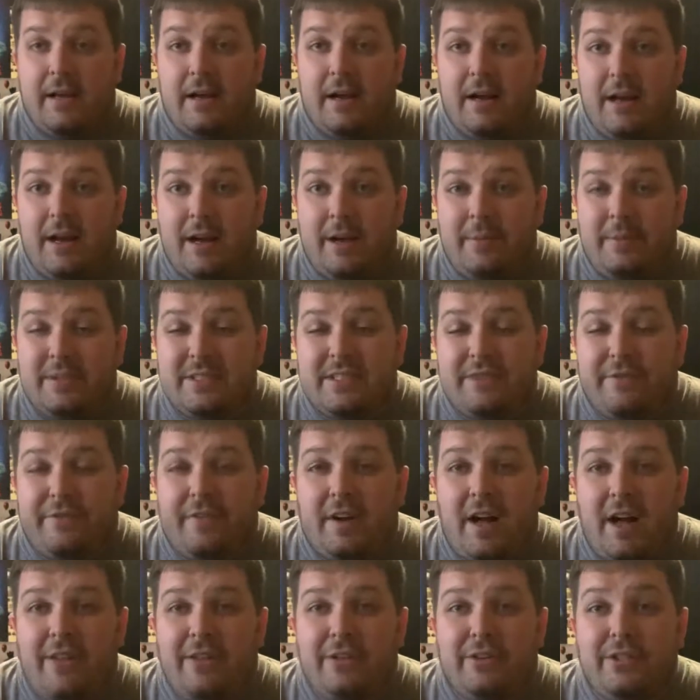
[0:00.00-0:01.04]
Um, it's a
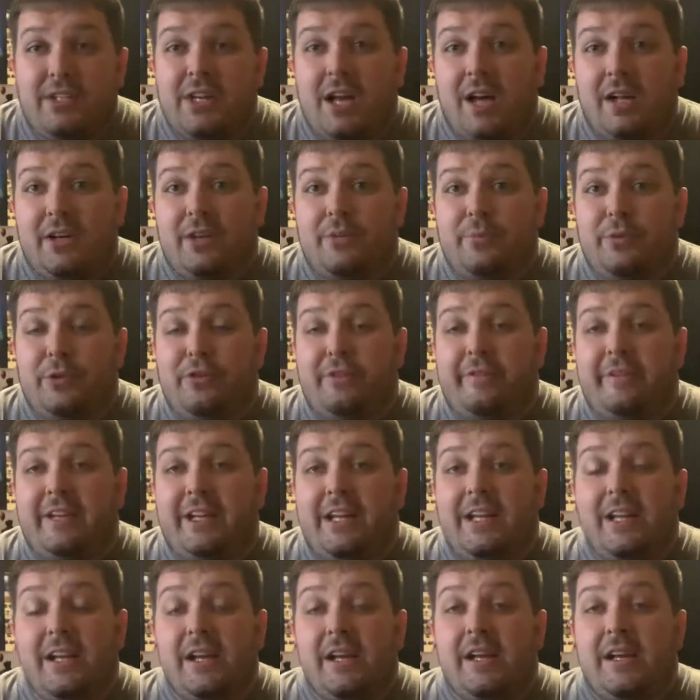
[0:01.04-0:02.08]
father daughter
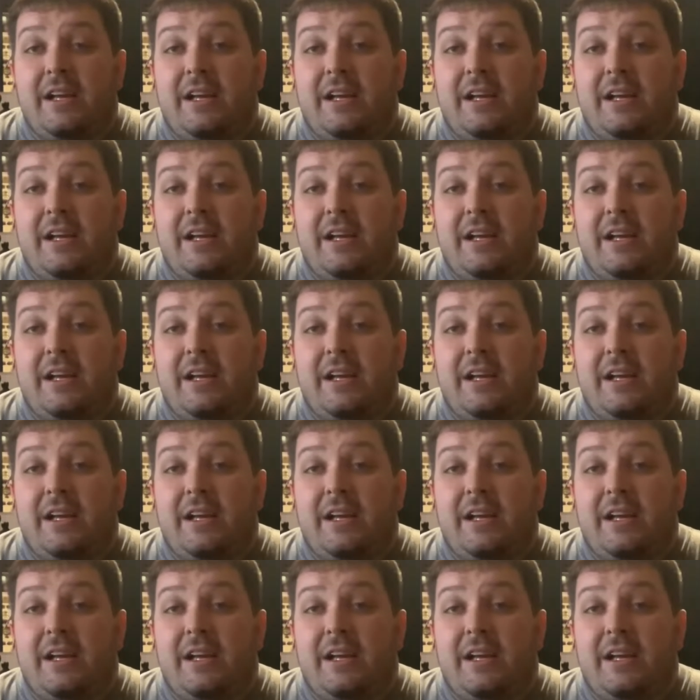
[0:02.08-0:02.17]
movie.